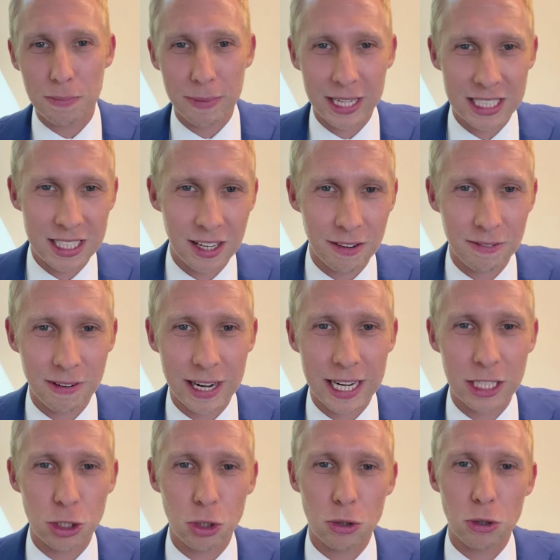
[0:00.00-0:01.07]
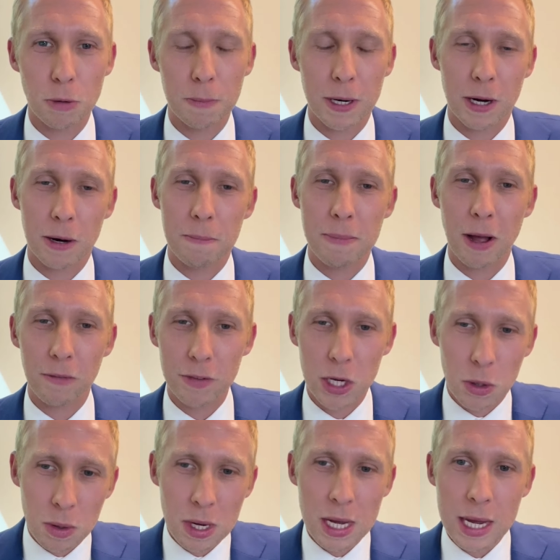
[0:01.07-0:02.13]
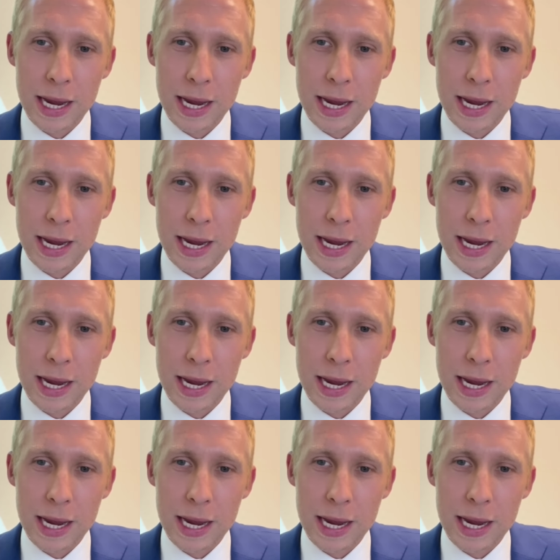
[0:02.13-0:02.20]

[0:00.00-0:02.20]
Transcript: Mainsail Financial Group here in Bellevue.